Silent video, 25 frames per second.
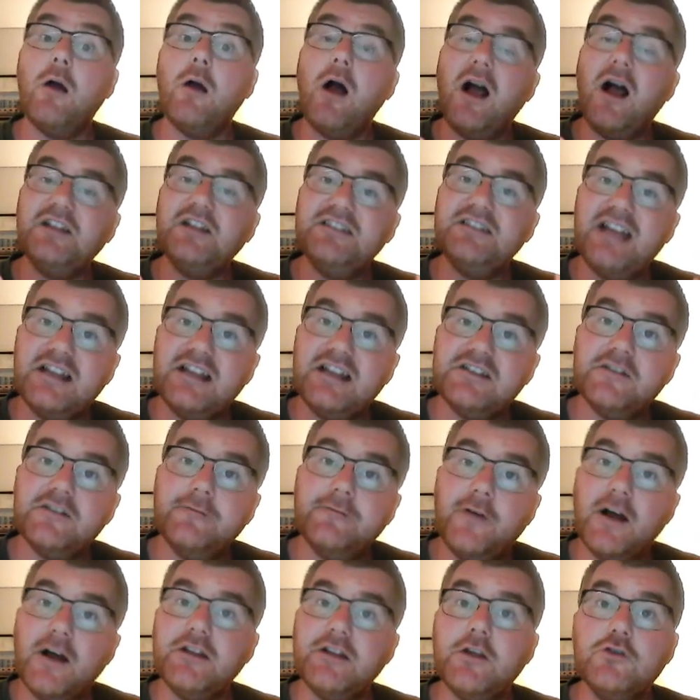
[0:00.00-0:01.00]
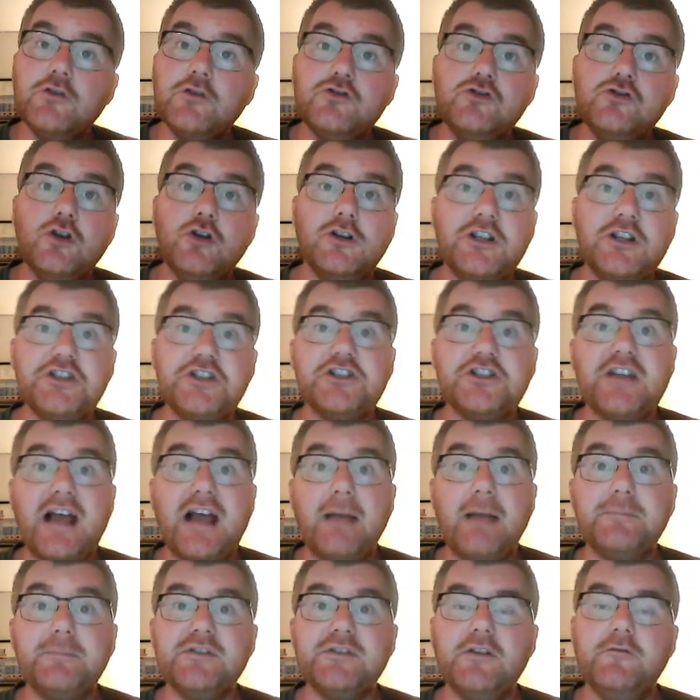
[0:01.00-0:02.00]
Identify those knowledge
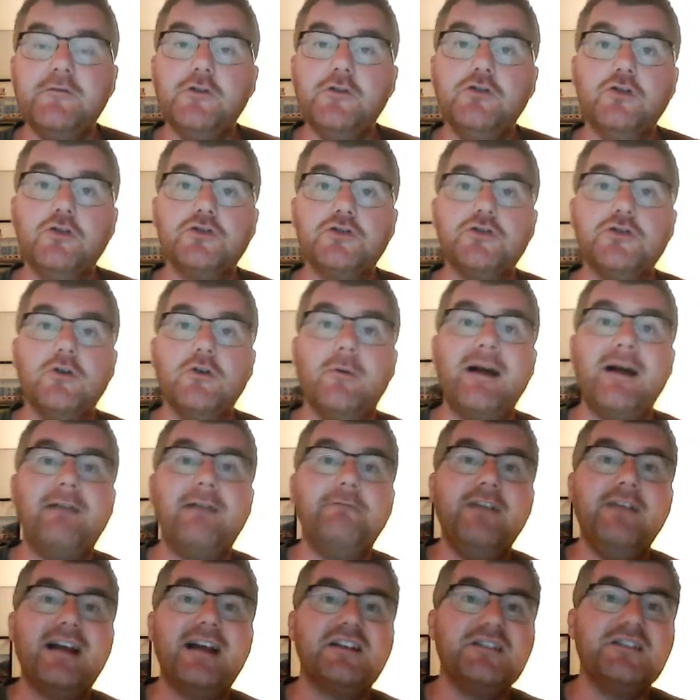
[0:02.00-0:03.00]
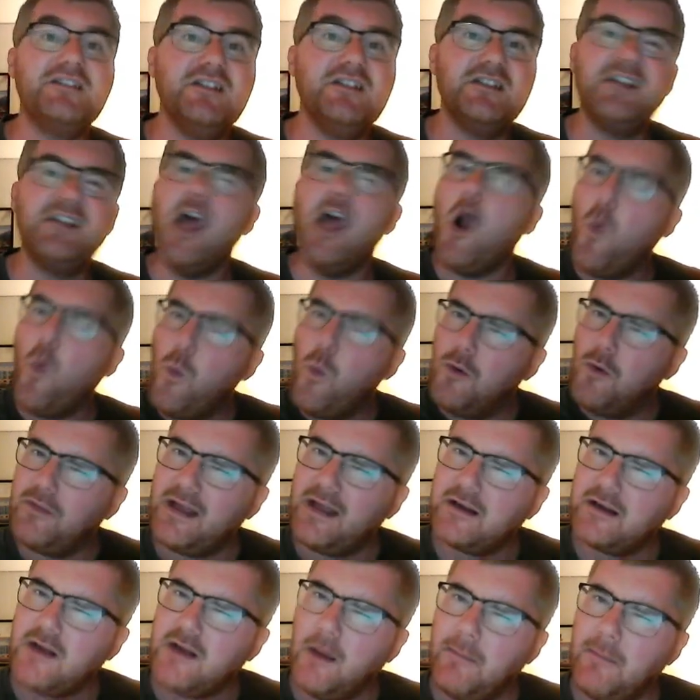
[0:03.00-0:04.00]
gaps if you're not sure about vectors. Will
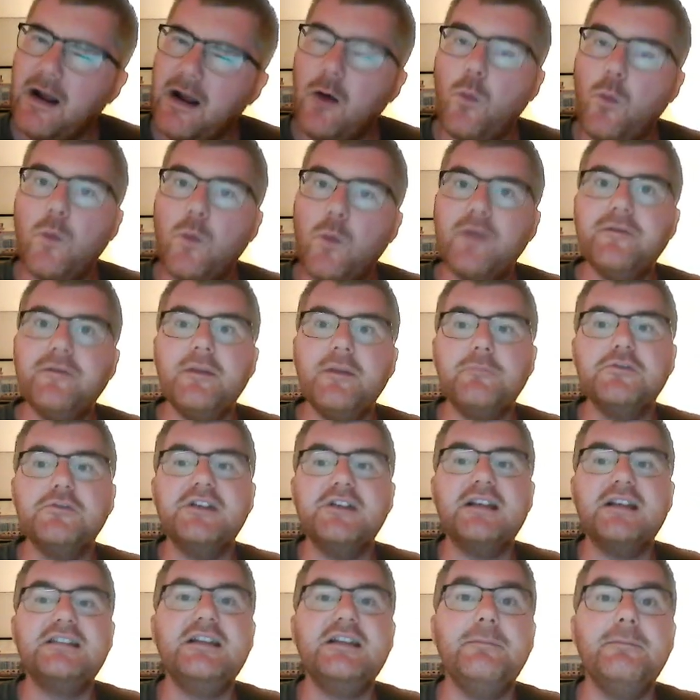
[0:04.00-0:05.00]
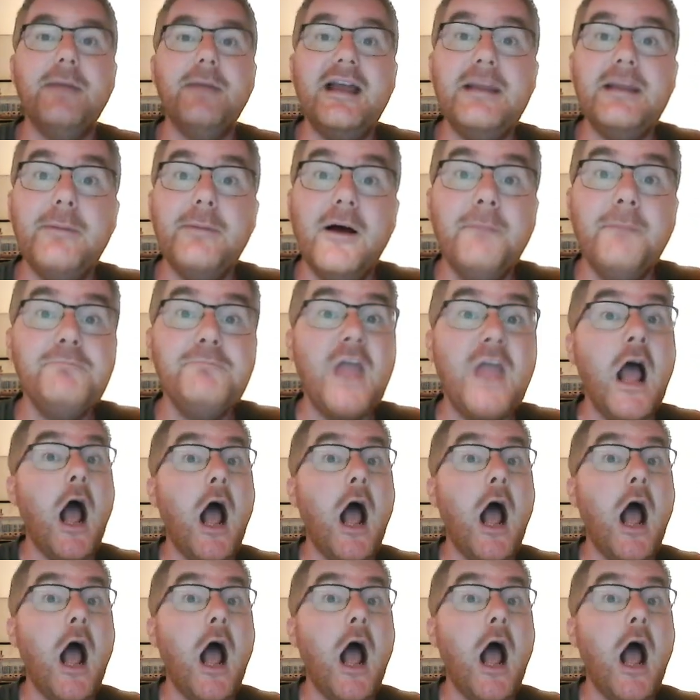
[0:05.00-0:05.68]
that come out with the predicted paper?